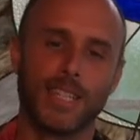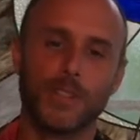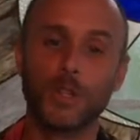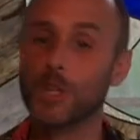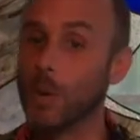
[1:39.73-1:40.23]

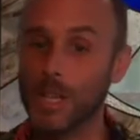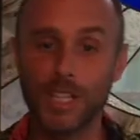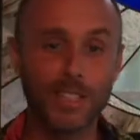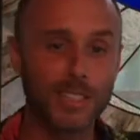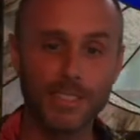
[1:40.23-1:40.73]
There's no one
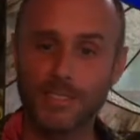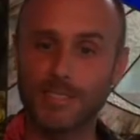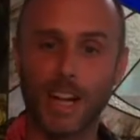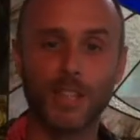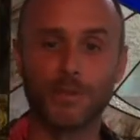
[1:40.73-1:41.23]
here
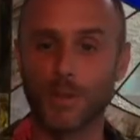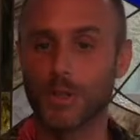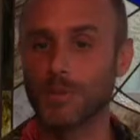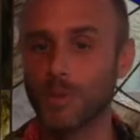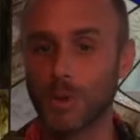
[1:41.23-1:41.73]
on the
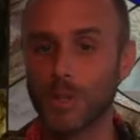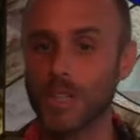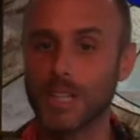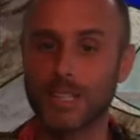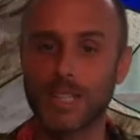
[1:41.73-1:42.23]
first
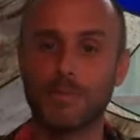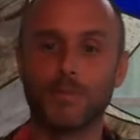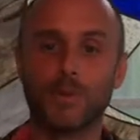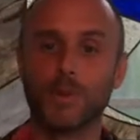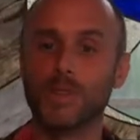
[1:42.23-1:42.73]
floor
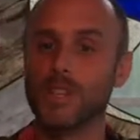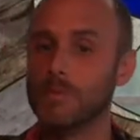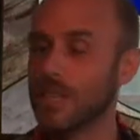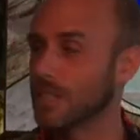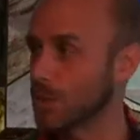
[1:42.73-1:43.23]
except for the
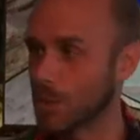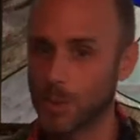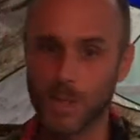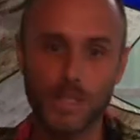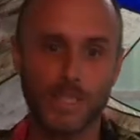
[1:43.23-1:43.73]
amazing
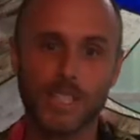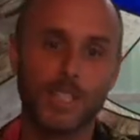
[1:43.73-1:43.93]
Stuart,